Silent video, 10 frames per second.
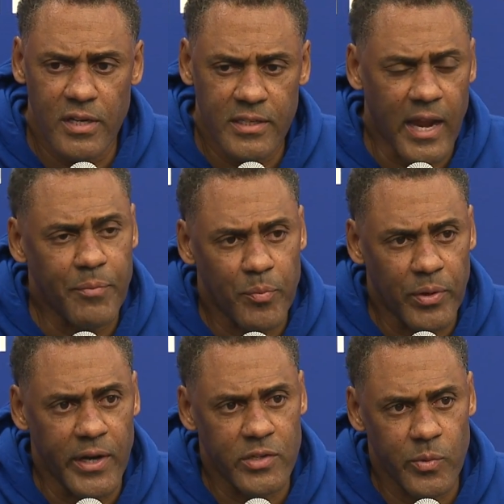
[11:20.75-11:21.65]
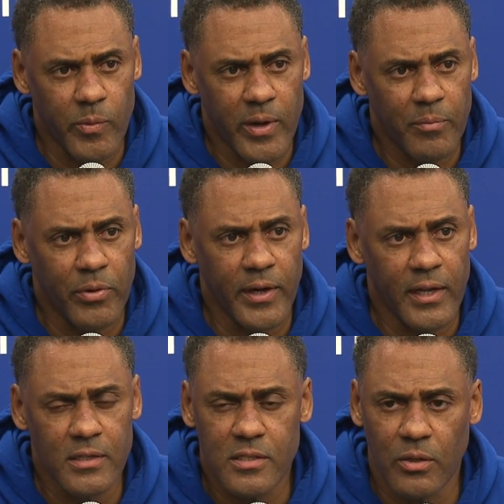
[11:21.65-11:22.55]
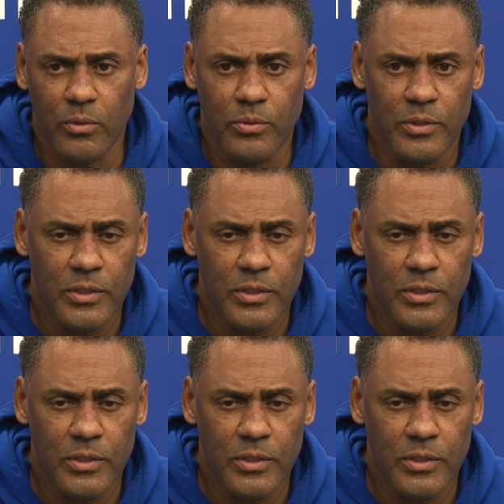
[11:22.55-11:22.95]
type of players we want to bring in. So,